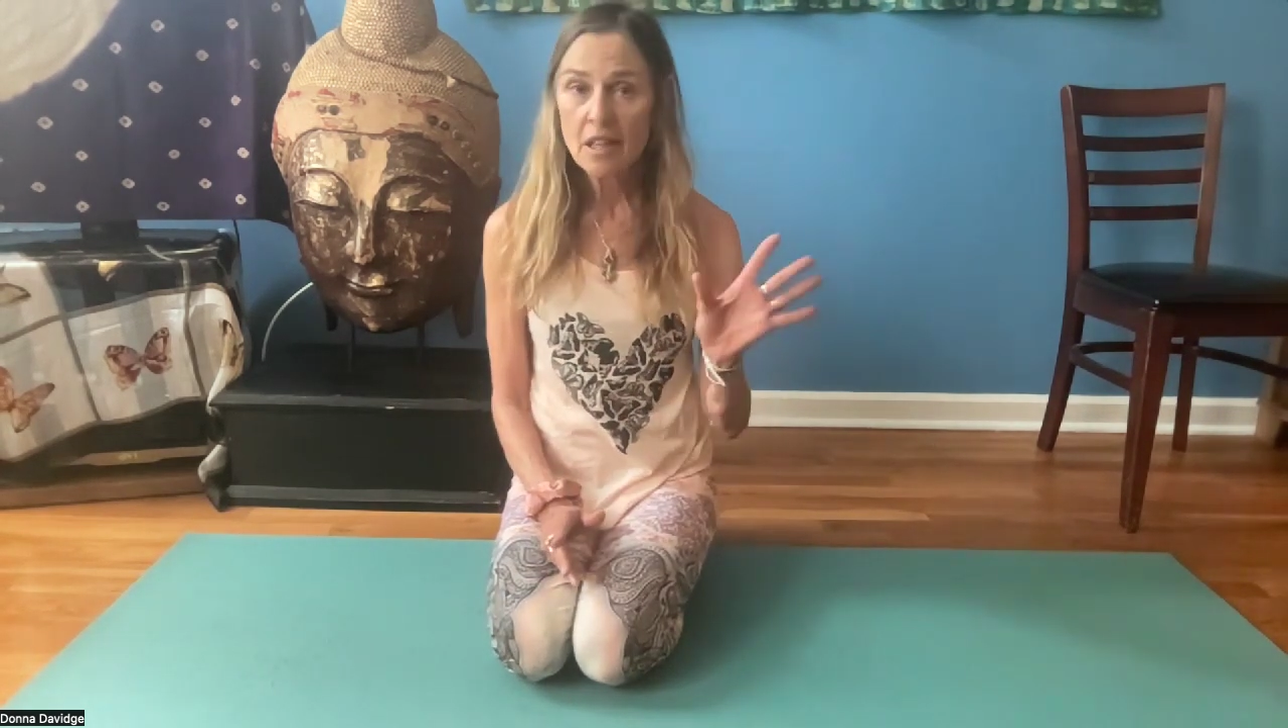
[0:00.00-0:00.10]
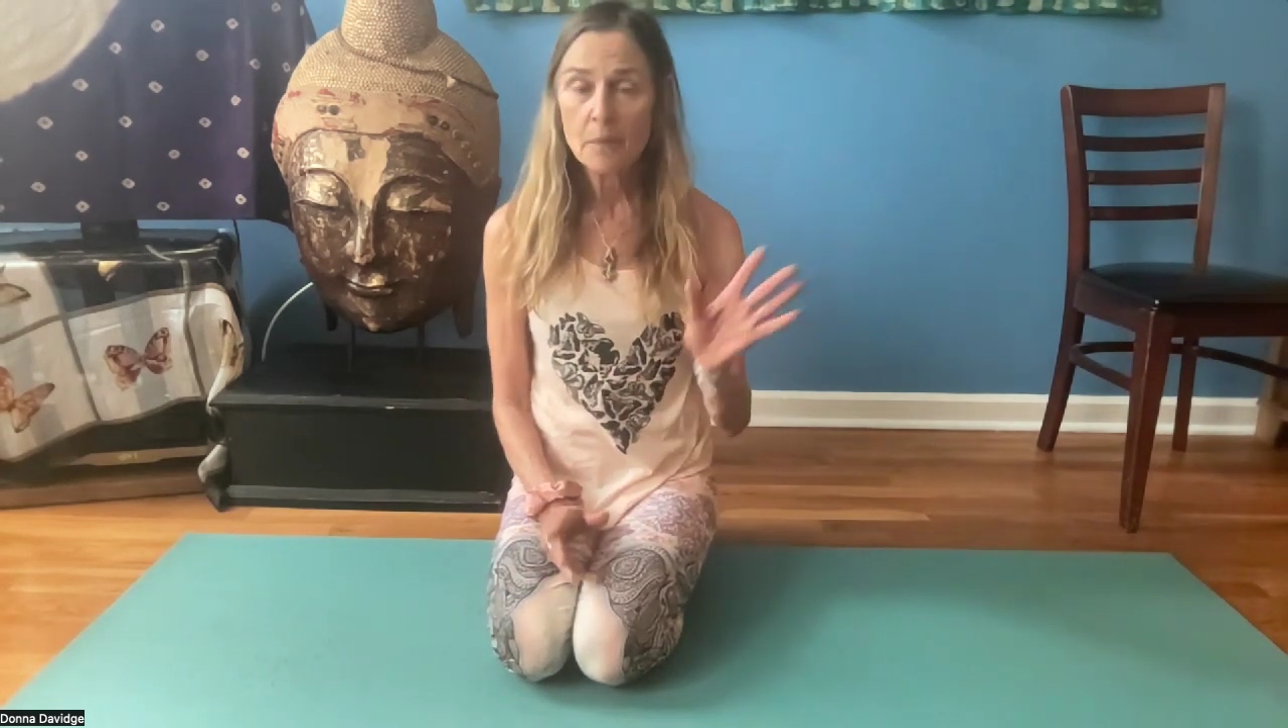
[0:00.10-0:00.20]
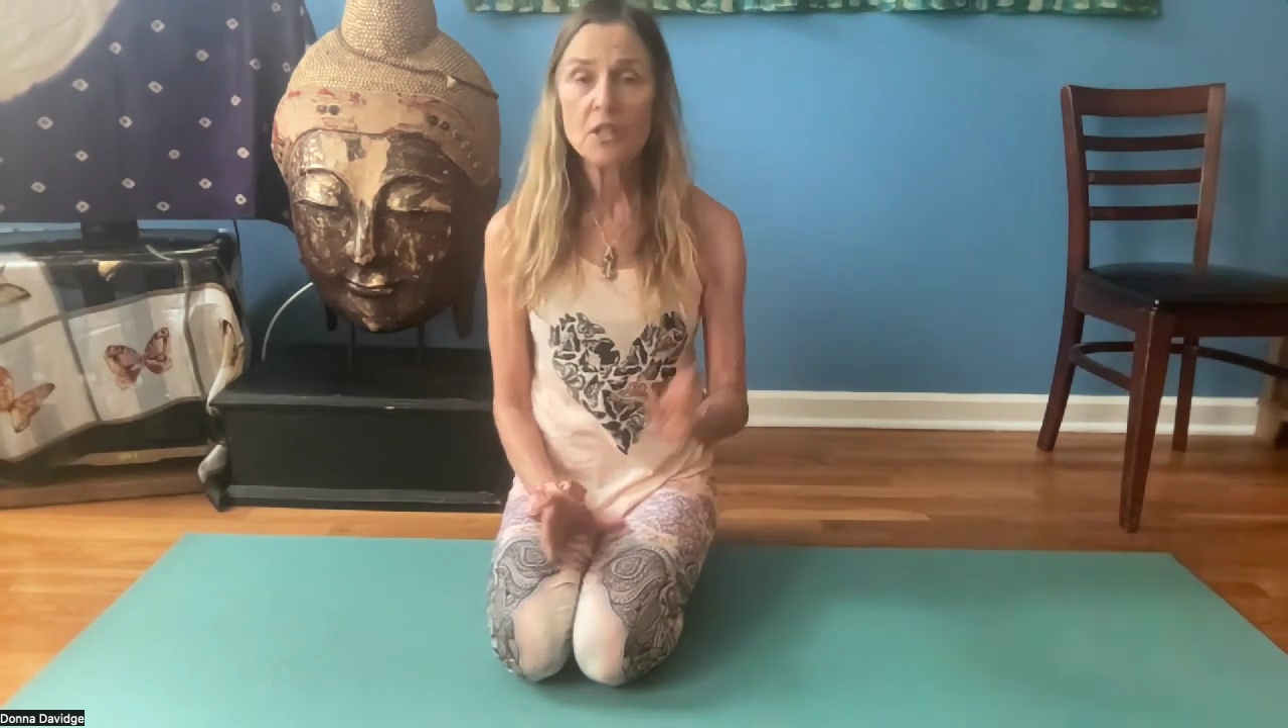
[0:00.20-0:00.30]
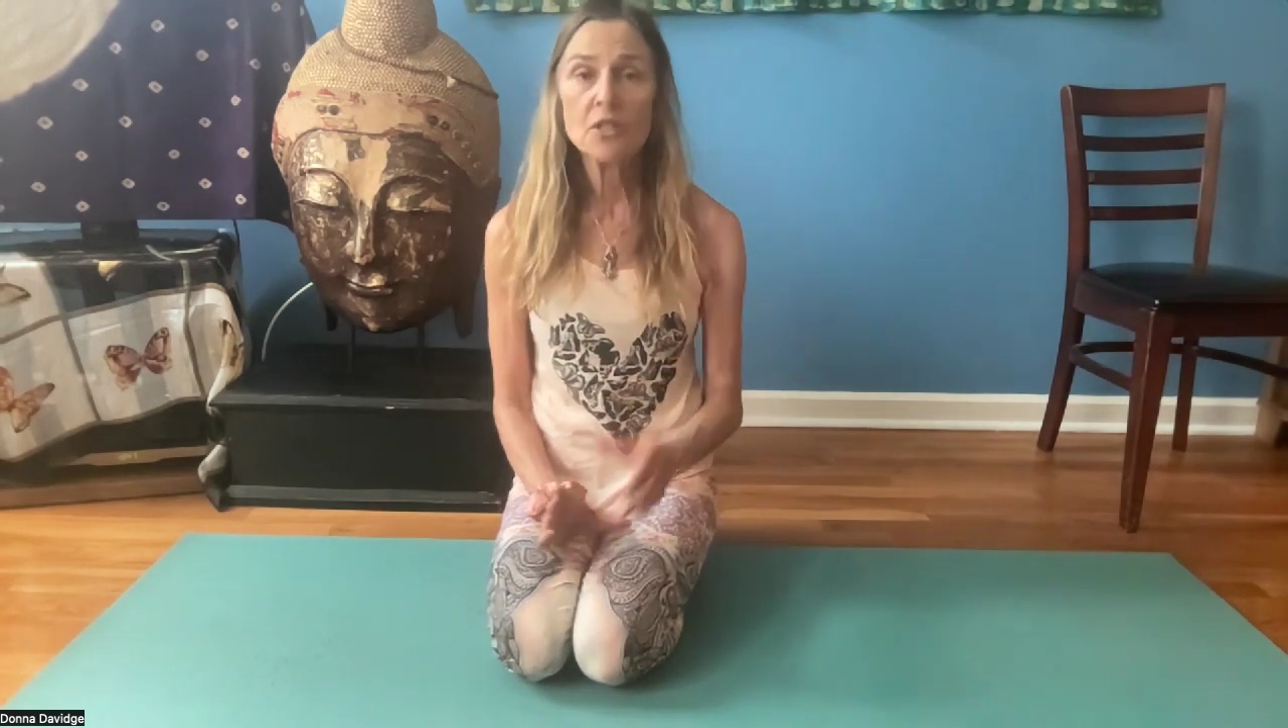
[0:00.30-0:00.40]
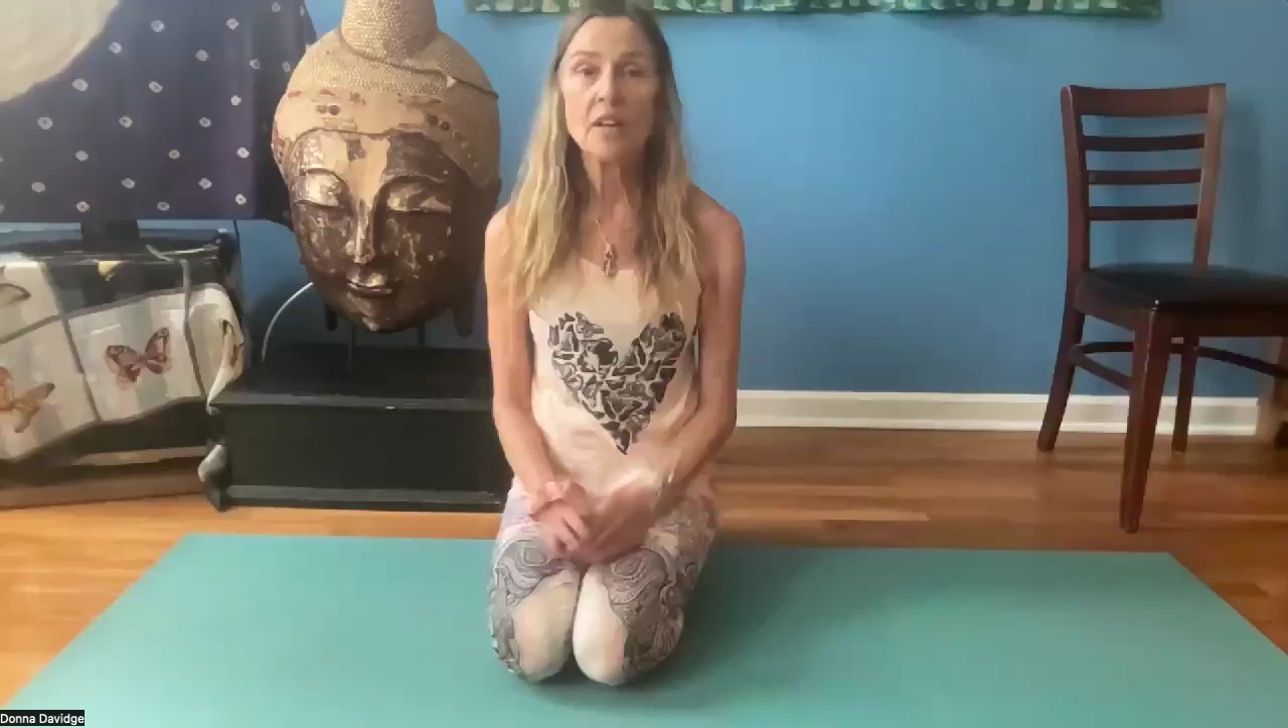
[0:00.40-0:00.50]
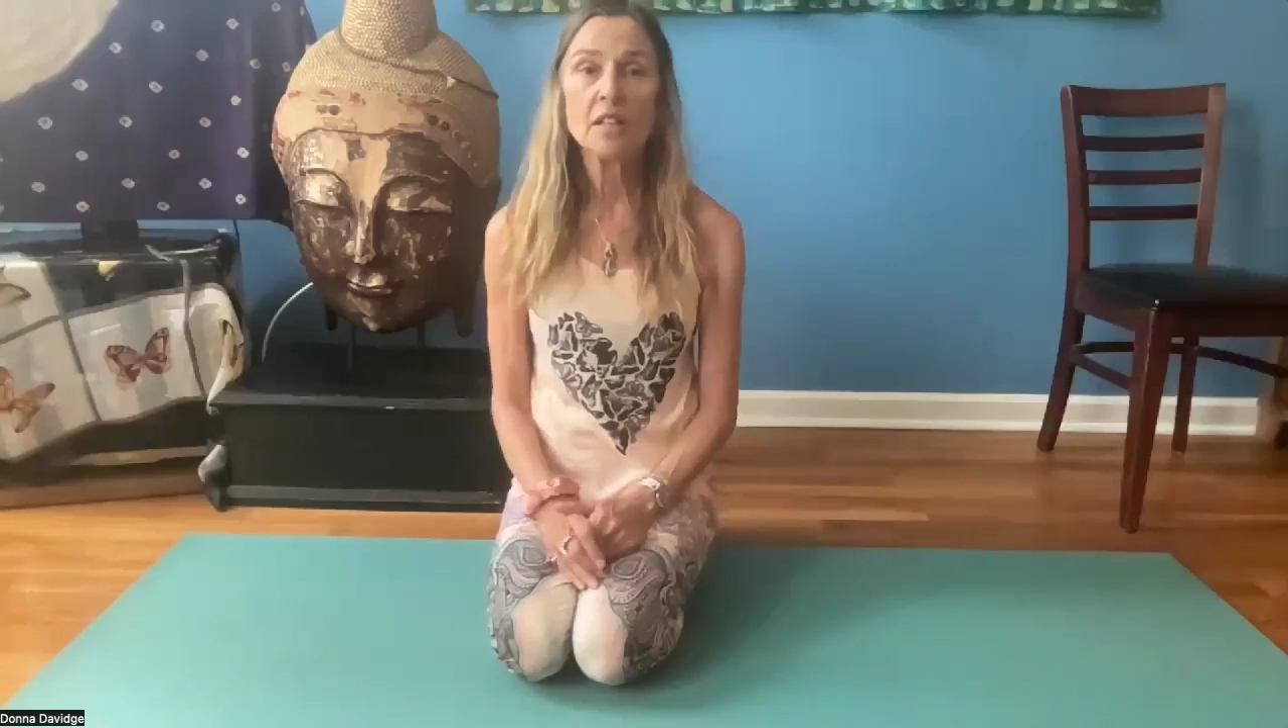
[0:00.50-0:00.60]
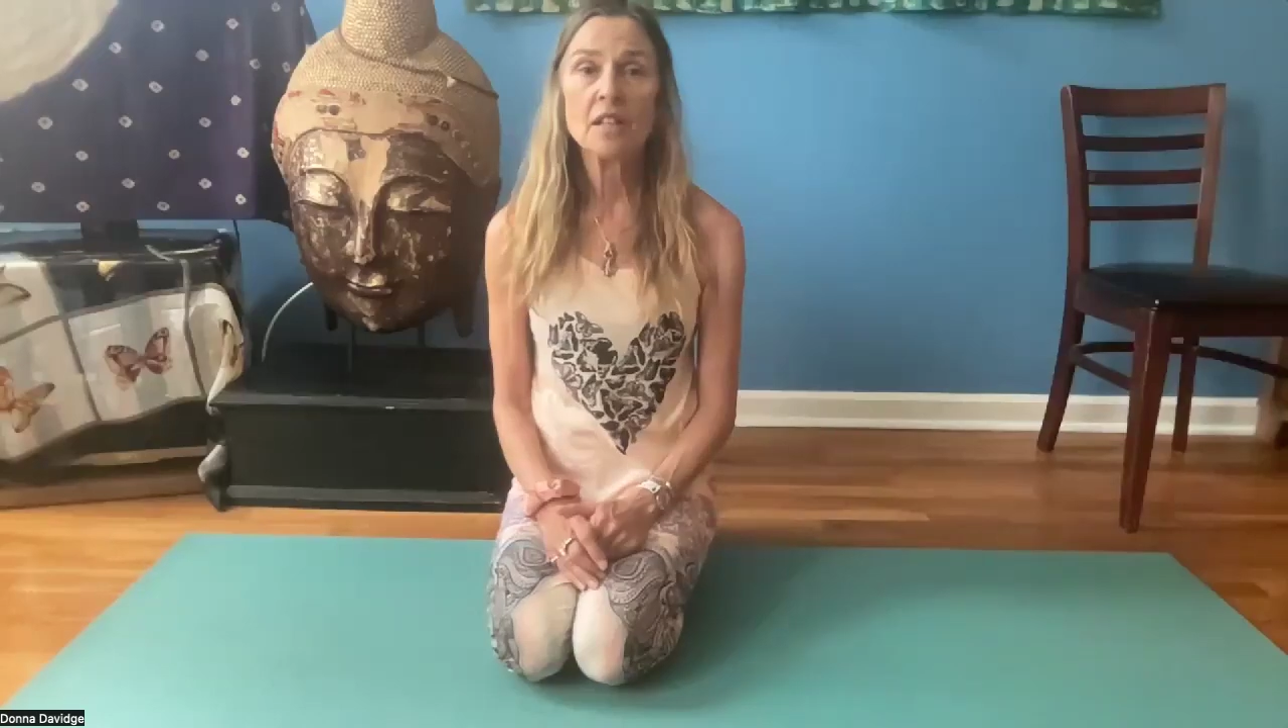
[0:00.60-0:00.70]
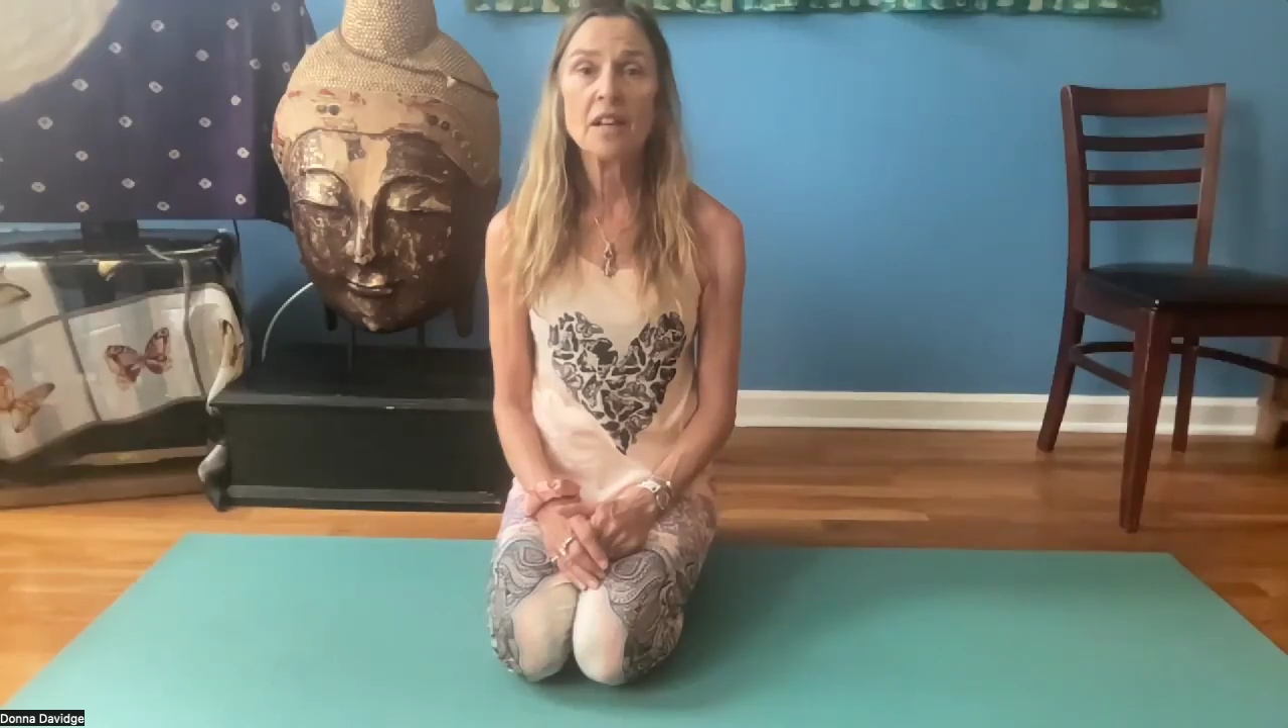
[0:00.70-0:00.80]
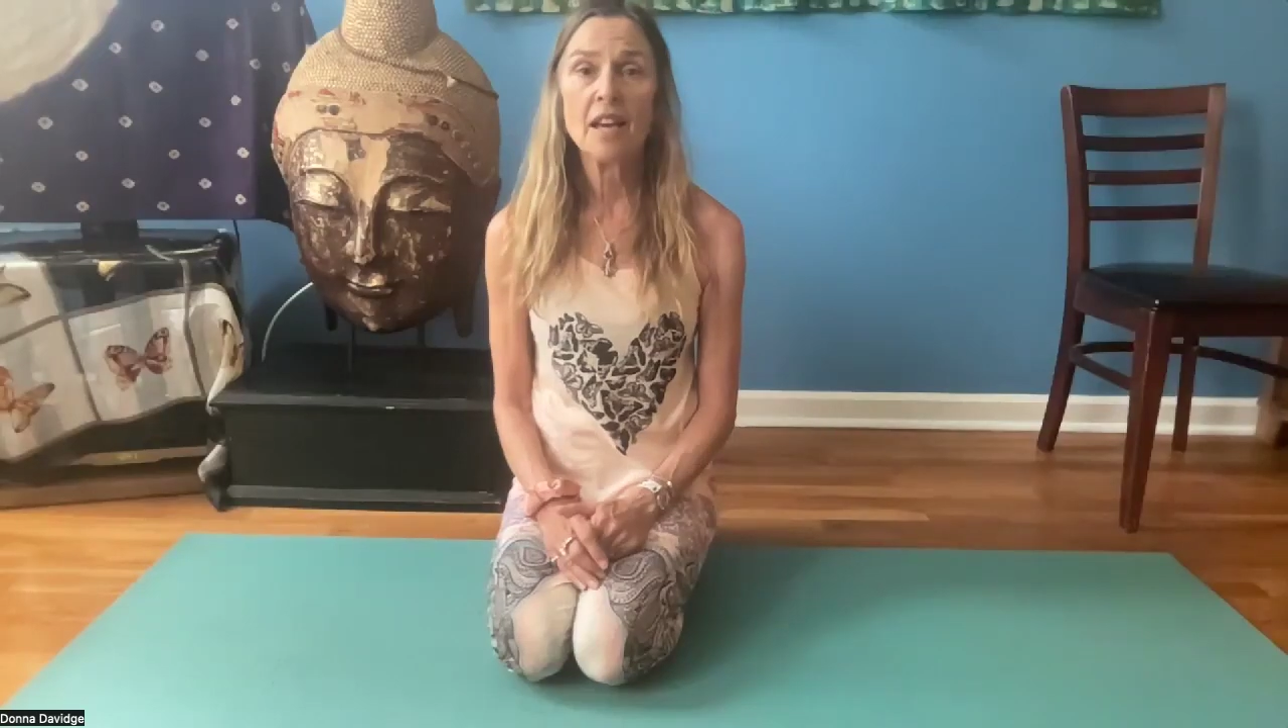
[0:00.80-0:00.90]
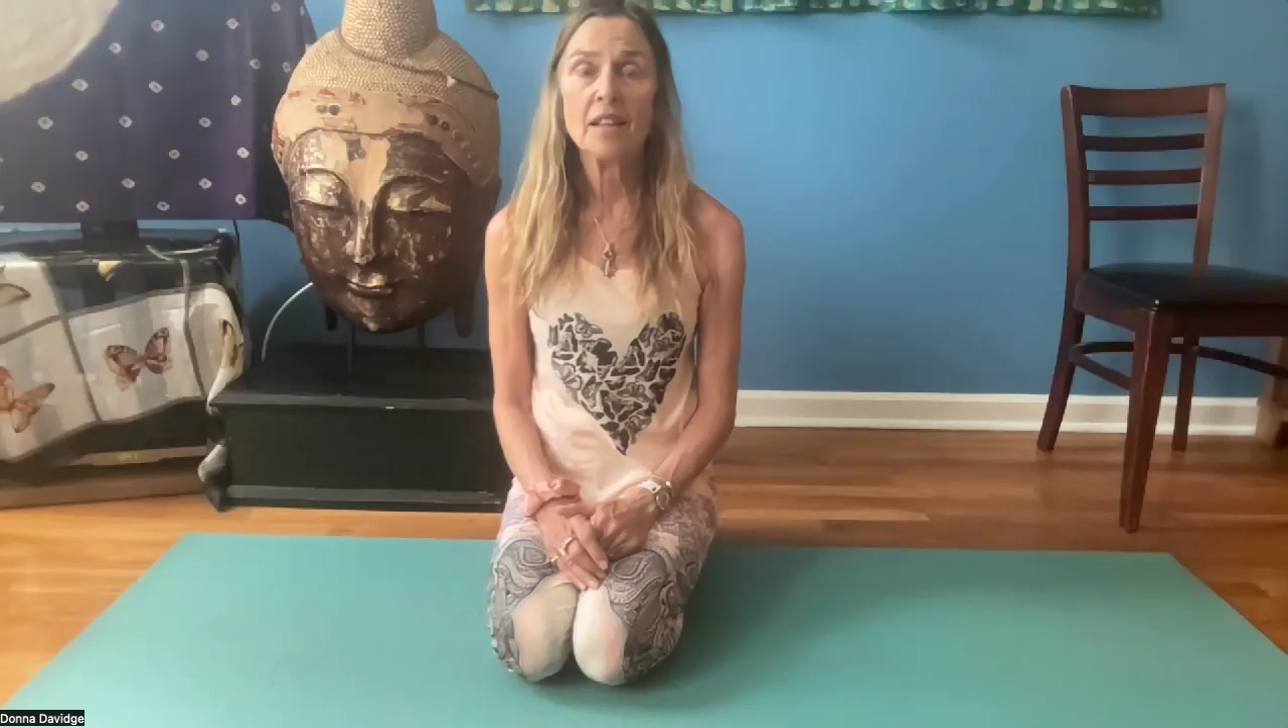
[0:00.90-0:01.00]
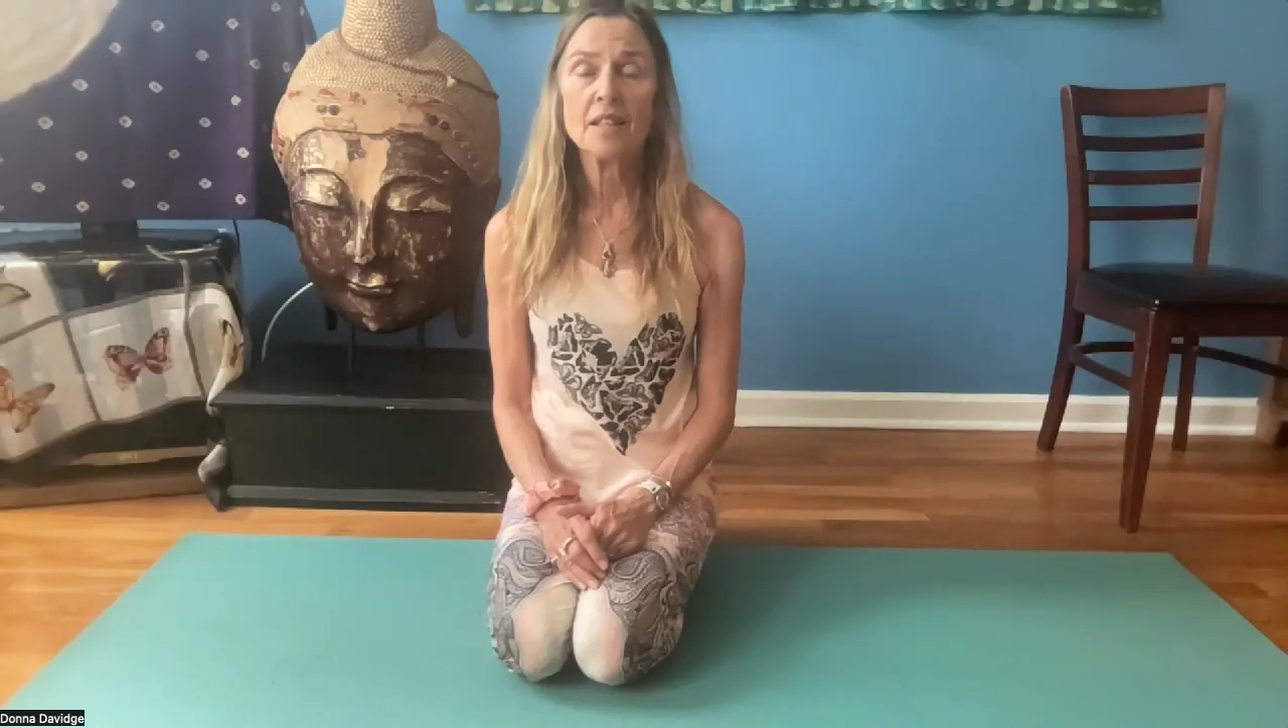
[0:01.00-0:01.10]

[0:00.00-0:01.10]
demonstrate today,